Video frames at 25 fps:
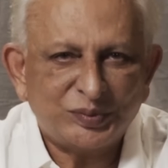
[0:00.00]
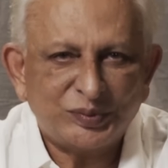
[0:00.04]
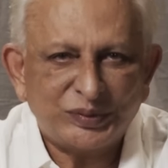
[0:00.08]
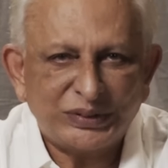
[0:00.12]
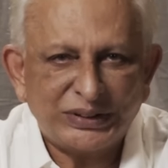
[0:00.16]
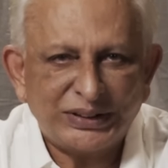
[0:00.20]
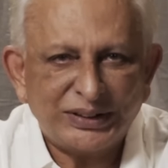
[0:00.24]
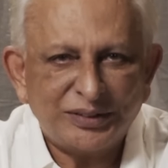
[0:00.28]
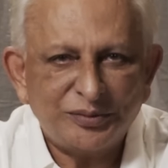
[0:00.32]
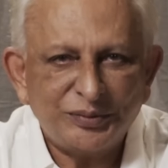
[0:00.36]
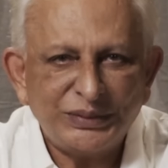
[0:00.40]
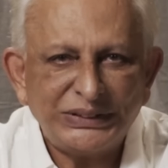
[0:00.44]

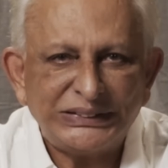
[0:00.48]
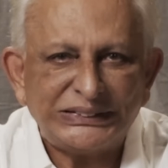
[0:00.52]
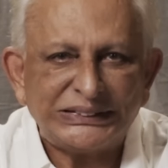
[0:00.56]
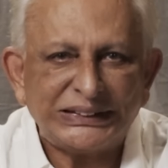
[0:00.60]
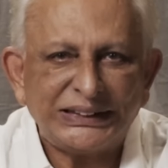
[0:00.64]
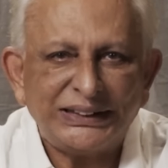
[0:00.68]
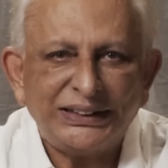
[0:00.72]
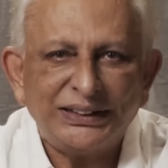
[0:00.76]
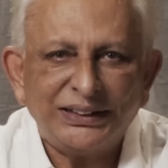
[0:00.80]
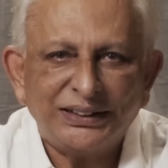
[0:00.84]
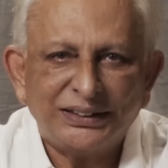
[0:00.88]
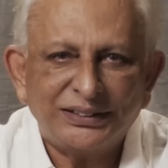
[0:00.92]
But let me
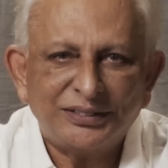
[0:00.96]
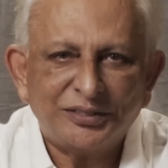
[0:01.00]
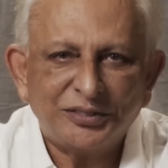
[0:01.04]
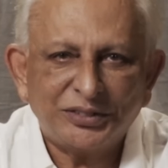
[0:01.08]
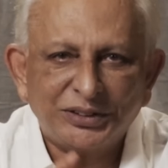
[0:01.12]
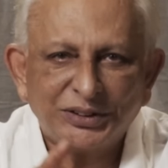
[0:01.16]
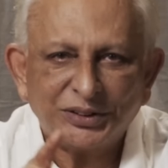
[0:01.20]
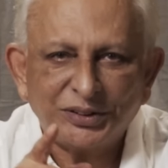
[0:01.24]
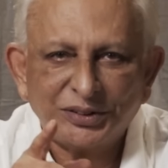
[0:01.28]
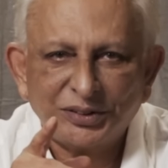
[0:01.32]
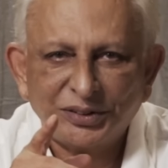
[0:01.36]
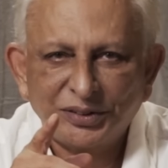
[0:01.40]
say
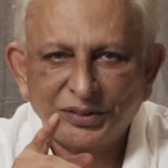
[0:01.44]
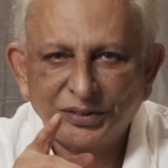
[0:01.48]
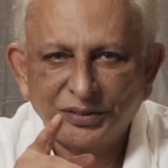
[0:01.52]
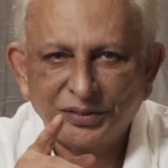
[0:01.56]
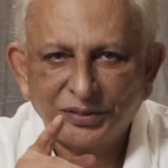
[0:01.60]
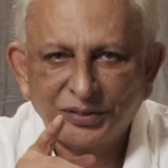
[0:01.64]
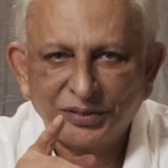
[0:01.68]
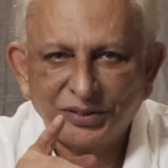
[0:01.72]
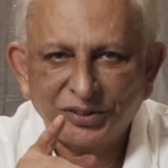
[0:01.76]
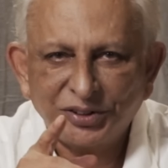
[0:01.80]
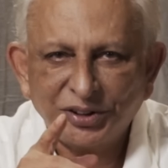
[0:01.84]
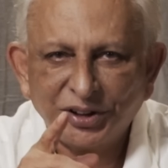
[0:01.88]

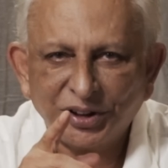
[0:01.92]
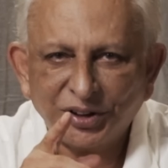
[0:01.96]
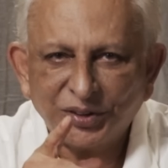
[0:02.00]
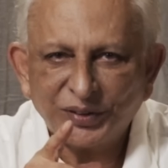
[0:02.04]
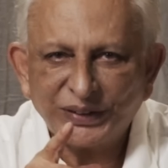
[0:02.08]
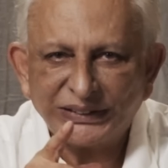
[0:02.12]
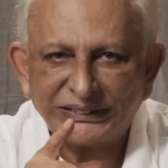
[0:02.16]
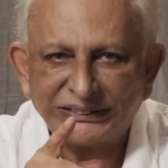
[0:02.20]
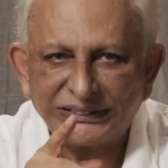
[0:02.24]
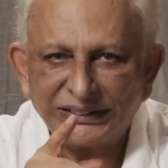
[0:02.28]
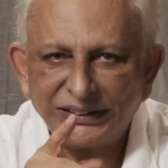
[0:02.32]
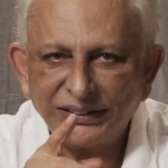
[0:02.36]
to your
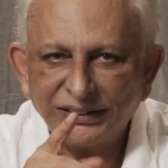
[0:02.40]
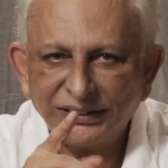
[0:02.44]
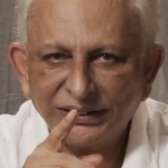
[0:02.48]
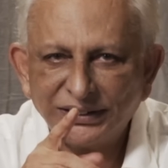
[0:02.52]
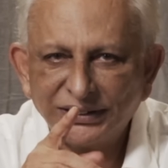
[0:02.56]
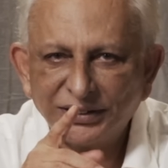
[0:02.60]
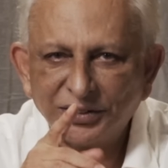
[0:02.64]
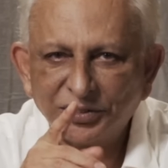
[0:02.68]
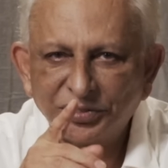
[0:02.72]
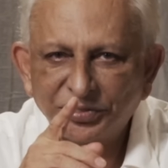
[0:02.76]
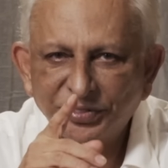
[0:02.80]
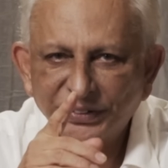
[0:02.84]
question
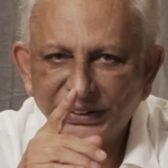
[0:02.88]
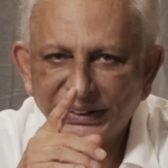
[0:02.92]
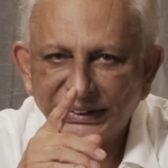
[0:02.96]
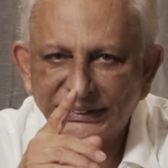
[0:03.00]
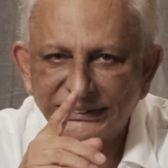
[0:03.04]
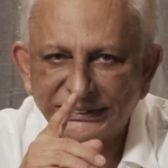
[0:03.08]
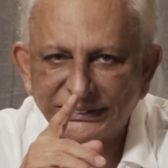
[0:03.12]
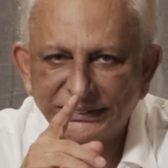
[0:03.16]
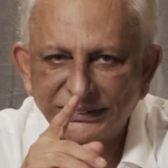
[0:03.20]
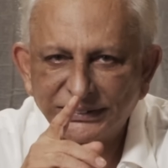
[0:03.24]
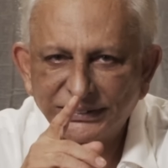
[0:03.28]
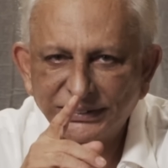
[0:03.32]
that the
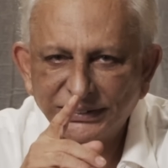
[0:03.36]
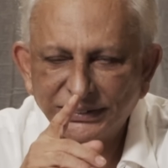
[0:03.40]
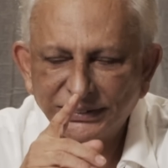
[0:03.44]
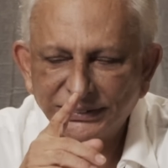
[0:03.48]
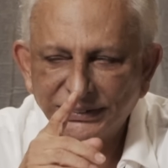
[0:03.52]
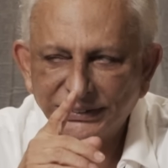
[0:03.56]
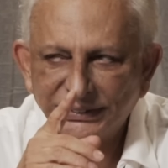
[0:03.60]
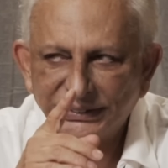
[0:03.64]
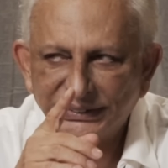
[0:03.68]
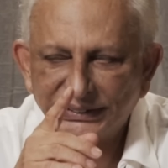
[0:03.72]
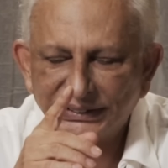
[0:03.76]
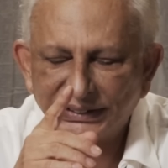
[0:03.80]
first
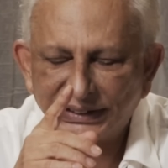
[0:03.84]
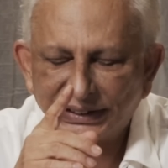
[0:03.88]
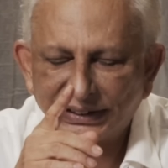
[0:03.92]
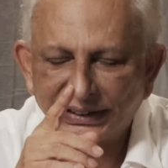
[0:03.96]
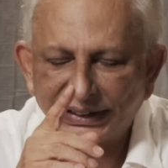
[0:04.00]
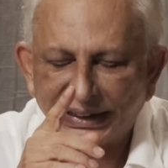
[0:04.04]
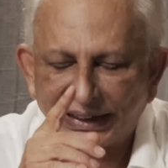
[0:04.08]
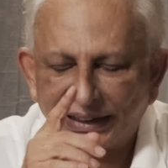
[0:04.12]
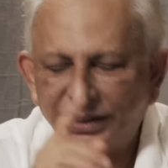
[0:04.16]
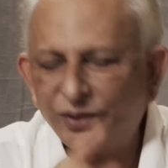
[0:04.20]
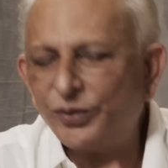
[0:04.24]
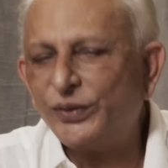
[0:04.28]

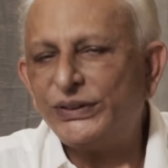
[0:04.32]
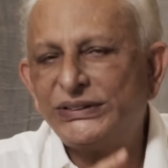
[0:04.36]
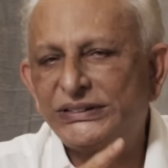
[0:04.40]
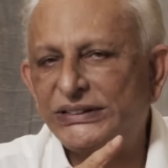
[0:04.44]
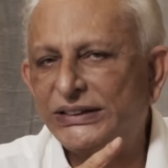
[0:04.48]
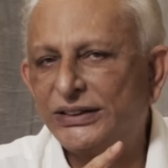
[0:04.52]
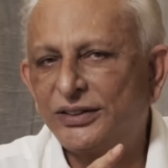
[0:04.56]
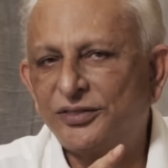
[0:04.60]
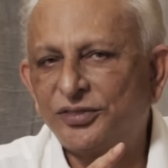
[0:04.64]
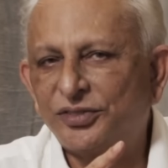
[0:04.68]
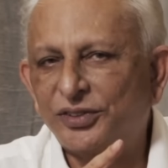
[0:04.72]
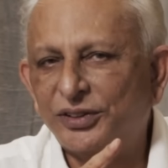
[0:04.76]

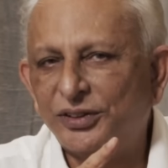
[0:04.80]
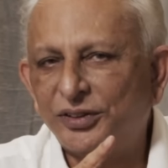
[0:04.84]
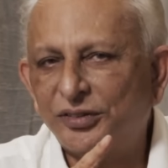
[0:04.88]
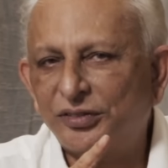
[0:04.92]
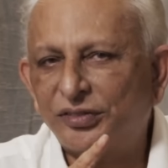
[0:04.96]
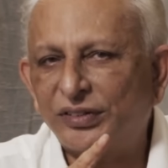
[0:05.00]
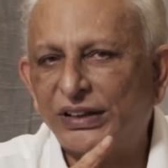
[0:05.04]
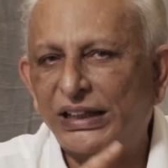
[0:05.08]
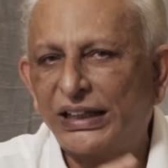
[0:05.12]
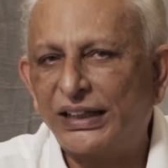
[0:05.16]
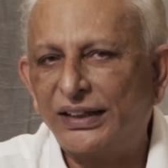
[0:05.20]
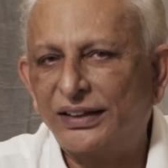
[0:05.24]
requisite for the
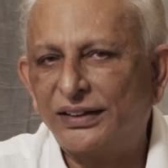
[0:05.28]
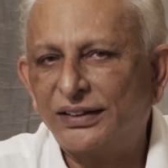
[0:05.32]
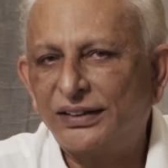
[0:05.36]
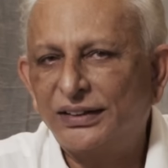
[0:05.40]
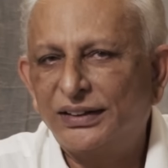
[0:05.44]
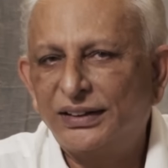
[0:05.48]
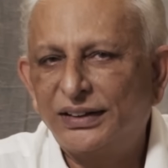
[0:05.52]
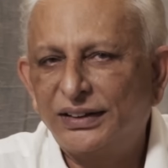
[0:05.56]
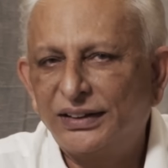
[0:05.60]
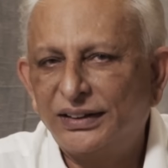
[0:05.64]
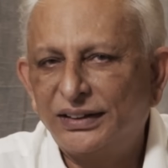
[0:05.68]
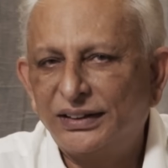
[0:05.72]
fire
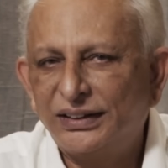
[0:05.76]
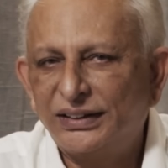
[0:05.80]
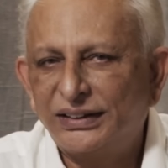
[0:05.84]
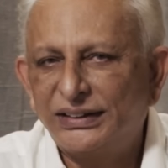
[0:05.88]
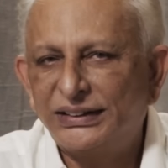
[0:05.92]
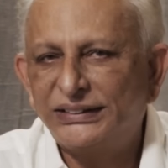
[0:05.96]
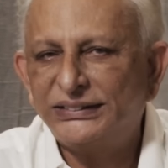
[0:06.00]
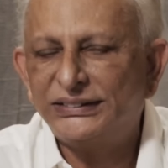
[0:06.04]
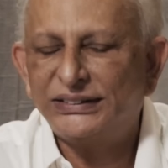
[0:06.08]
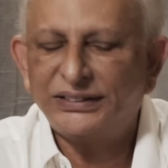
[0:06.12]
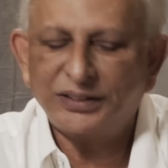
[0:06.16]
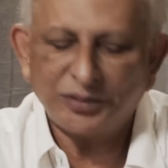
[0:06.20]

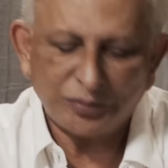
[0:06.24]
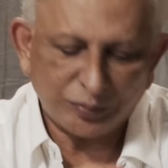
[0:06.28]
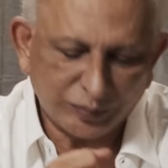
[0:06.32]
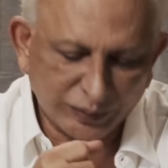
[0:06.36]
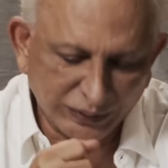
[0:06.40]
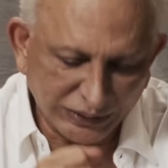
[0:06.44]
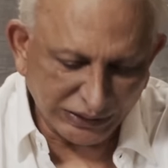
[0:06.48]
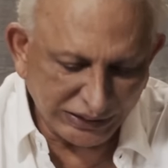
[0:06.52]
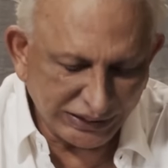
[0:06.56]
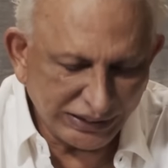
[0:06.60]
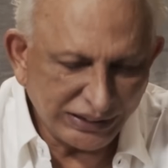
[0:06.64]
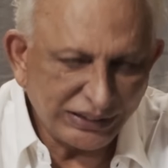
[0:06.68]
is the
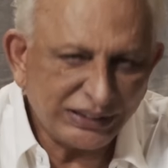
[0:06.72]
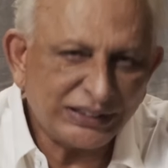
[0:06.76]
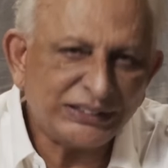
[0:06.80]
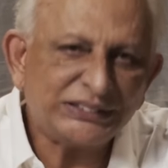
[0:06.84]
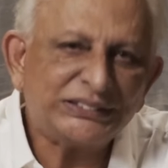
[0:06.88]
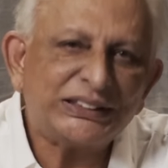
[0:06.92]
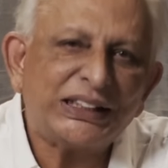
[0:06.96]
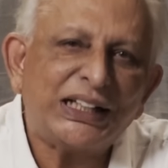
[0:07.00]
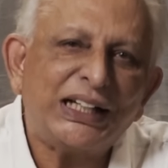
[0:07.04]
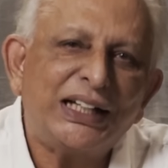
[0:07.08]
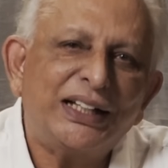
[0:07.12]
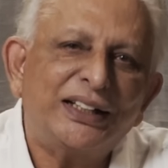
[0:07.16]
burning
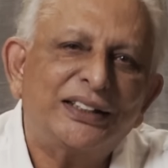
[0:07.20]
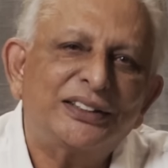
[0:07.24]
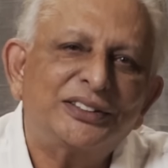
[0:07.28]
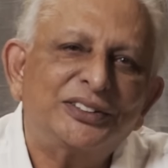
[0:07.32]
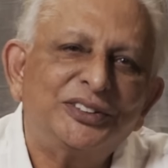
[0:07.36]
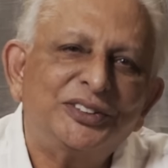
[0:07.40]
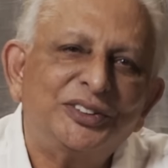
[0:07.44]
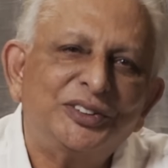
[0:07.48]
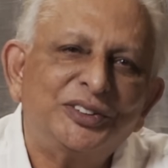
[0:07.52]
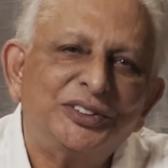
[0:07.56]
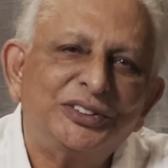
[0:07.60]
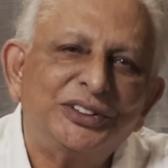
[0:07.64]
desire
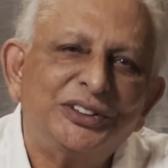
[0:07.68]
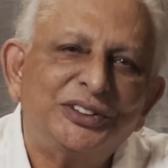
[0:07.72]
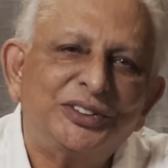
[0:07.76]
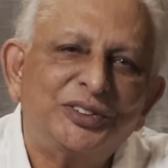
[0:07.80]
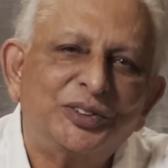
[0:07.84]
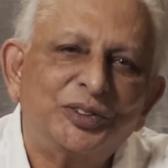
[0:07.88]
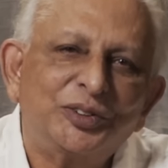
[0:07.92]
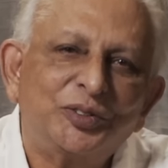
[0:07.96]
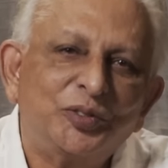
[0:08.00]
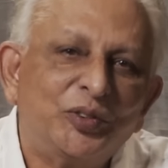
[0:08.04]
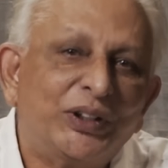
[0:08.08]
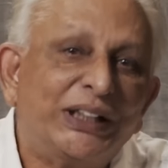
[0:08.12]
to know the
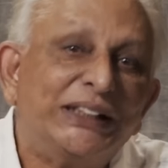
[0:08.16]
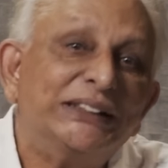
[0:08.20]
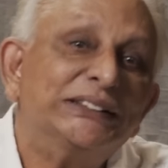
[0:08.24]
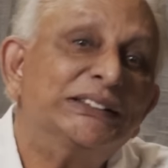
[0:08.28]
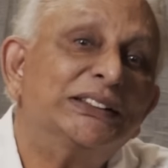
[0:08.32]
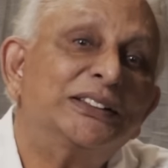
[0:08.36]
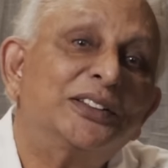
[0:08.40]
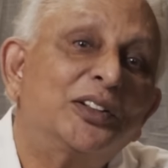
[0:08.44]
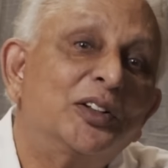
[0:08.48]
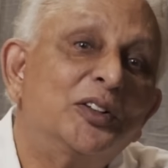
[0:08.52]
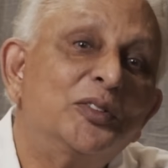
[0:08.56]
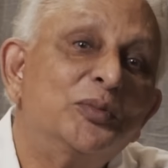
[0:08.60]
truth. Why
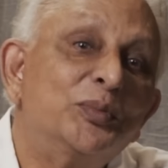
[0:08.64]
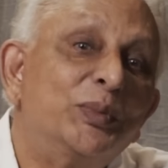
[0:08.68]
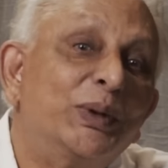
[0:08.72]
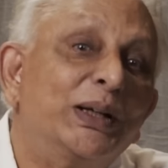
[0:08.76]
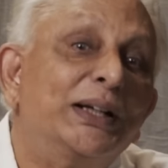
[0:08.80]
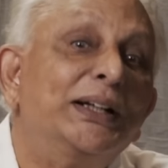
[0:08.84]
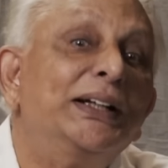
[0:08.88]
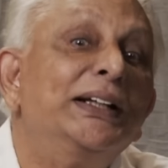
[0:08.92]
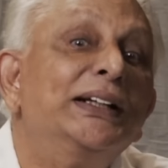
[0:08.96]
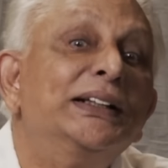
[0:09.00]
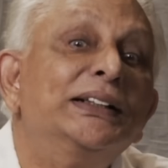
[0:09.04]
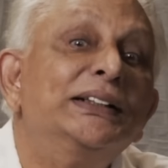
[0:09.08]
is it called
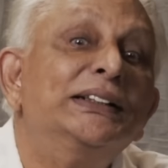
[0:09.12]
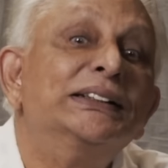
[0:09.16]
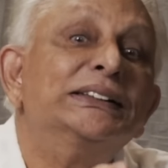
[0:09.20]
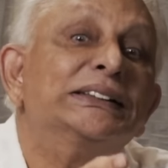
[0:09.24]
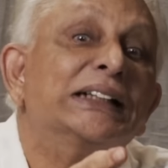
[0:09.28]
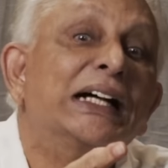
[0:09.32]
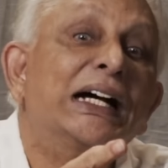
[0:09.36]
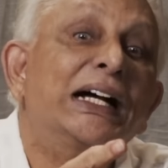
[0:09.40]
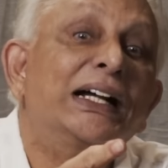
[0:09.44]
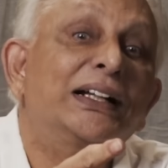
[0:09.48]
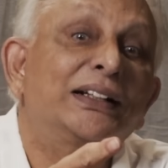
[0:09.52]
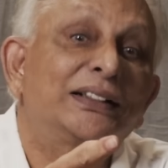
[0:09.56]
burning
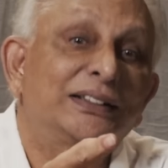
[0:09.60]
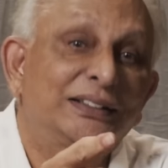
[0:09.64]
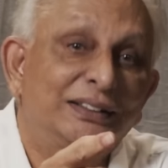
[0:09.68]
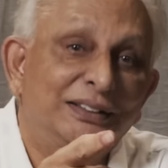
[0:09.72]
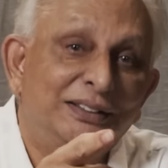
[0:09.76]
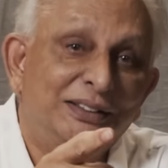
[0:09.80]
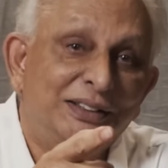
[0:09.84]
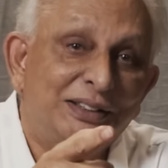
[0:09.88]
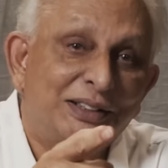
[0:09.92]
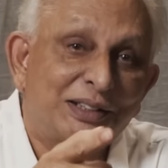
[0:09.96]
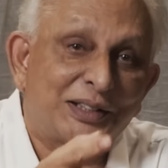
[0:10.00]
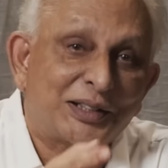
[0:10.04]
desire?
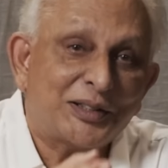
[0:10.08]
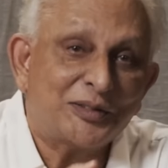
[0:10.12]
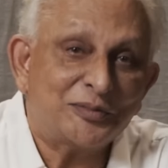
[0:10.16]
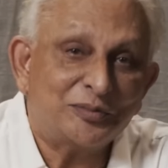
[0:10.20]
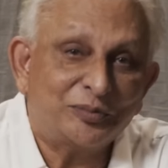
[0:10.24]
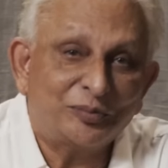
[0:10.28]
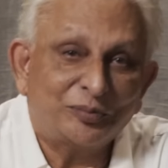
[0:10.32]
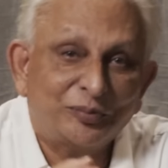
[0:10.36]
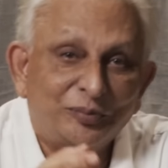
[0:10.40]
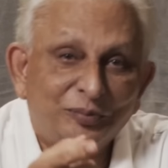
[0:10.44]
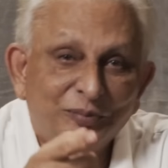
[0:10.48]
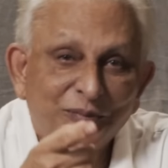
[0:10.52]

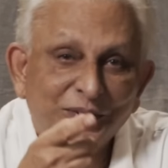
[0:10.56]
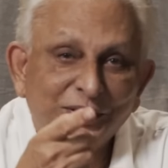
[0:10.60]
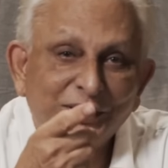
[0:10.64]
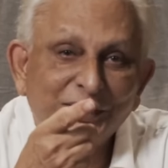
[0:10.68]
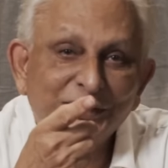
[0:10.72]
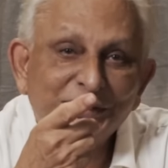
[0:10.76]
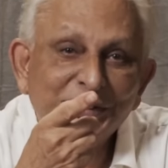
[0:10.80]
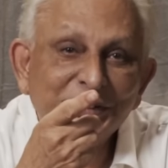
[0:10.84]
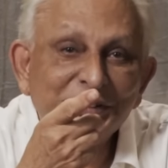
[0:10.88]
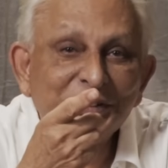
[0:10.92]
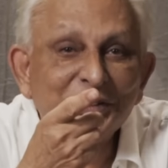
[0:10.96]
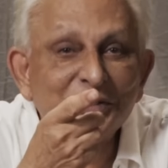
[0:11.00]

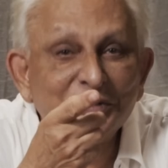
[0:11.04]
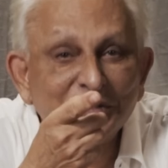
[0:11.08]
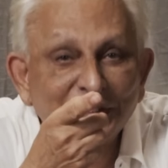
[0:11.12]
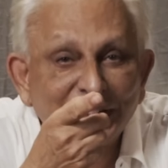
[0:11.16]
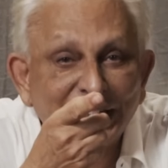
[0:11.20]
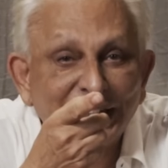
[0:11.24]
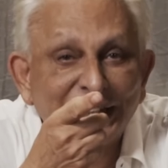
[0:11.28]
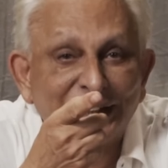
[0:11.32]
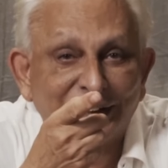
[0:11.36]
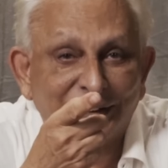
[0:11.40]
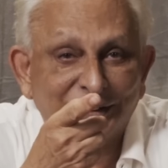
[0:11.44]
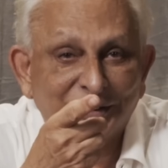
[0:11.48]
Because it's a
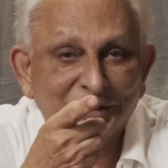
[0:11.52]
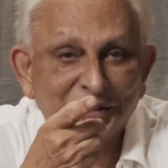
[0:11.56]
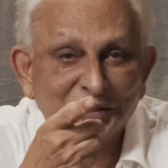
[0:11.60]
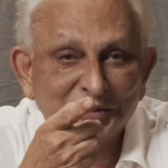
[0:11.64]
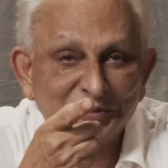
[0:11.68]
fire.